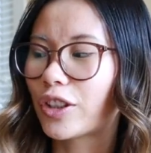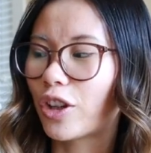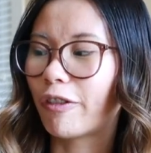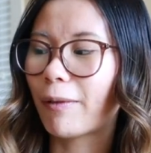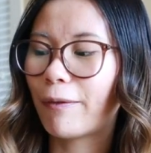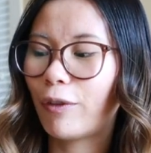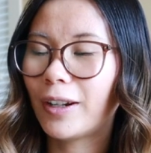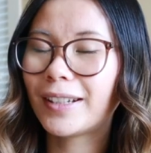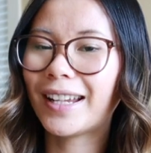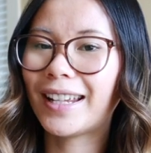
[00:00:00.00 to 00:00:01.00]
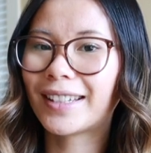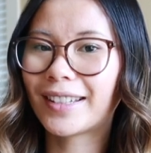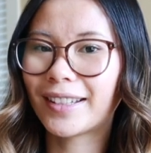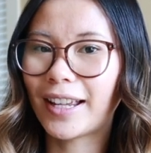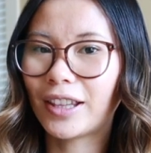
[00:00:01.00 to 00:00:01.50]
So if my foot is
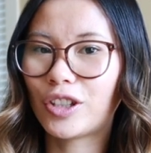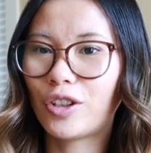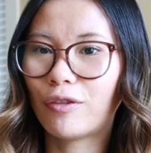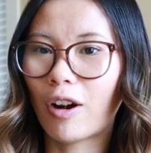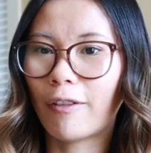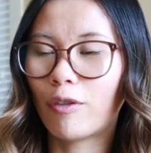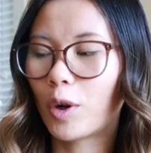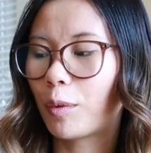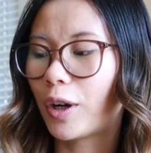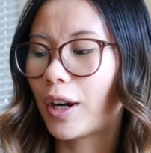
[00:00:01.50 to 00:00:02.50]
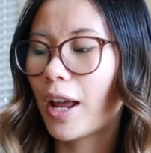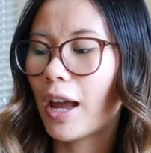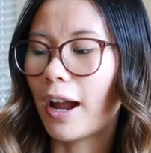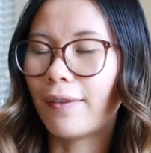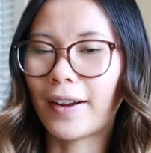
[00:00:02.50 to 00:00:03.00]
slightly too far forward,
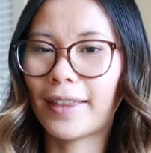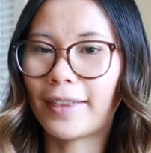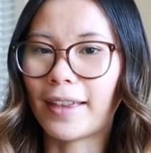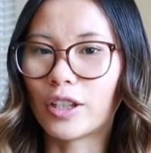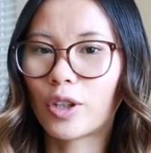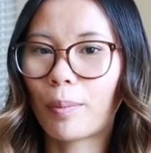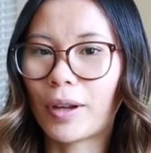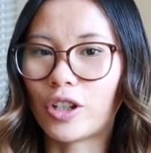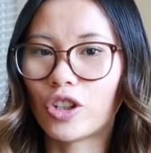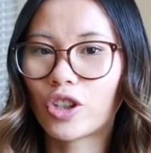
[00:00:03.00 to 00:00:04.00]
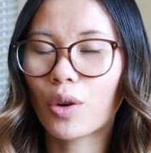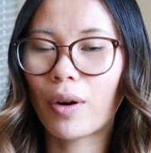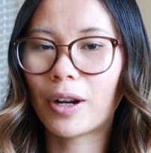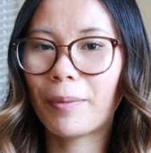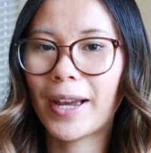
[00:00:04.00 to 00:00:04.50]
I find that this pinches
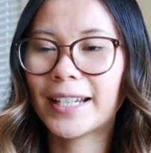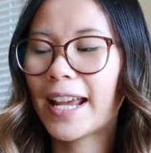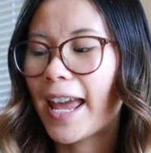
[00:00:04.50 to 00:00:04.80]
quite a bit,